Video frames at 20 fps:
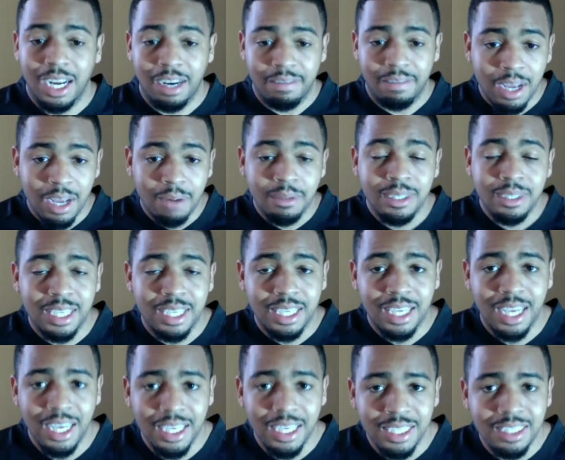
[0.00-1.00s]
If that was the
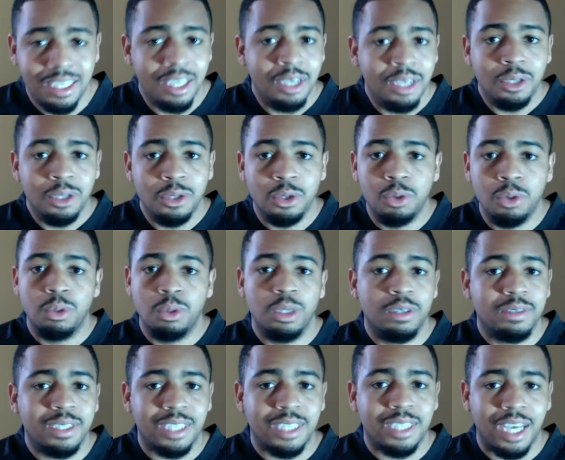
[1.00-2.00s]
case, you would
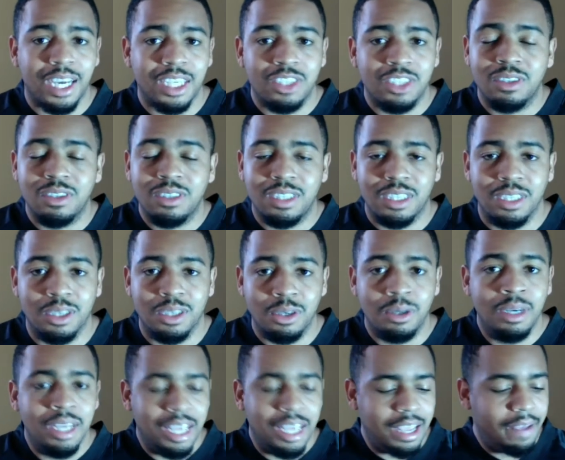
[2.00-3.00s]
have signed your
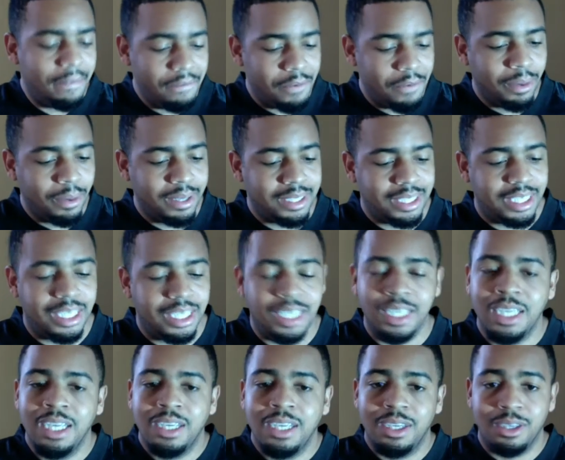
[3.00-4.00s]
deal at 14.